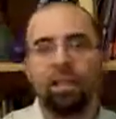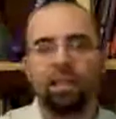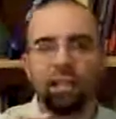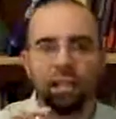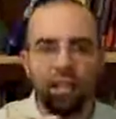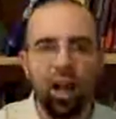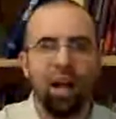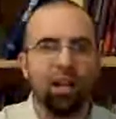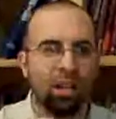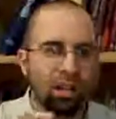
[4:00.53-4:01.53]
Did
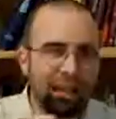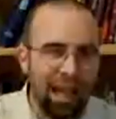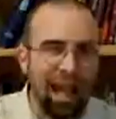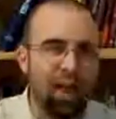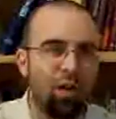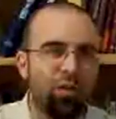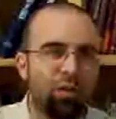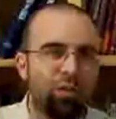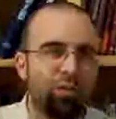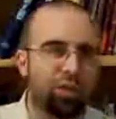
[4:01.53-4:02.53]
God allow
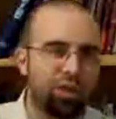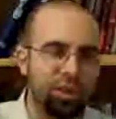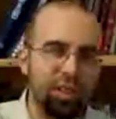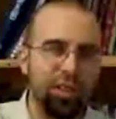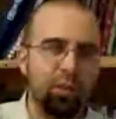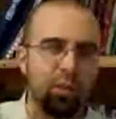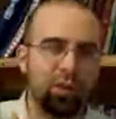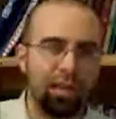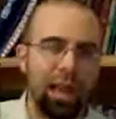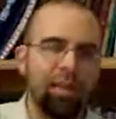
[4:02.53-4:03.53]
for sin or
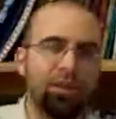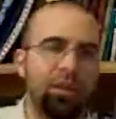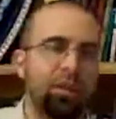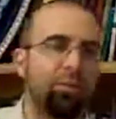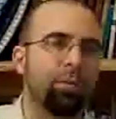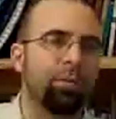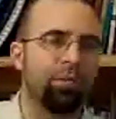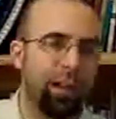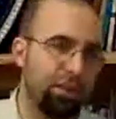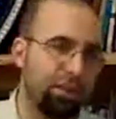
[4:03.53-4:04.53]
death or
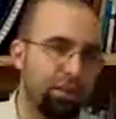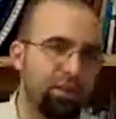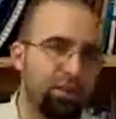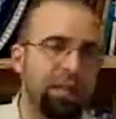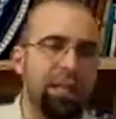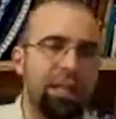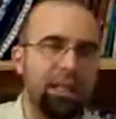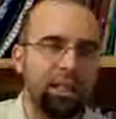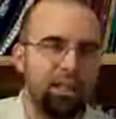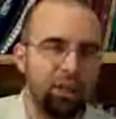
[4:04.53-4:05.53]
imperfections in
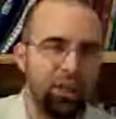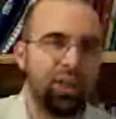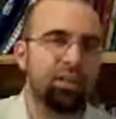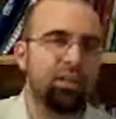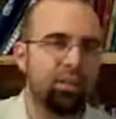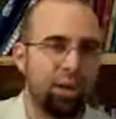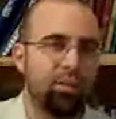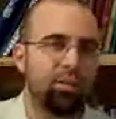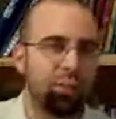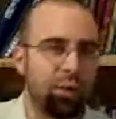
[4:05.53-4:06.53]
his Genesis
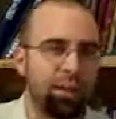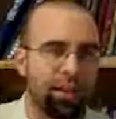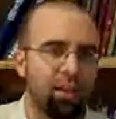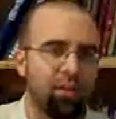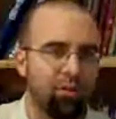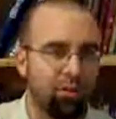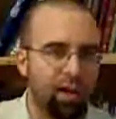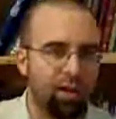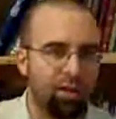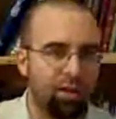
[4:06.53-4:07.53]
chapter 1 account of
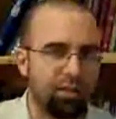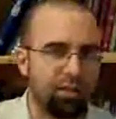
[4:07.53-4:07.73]
creation?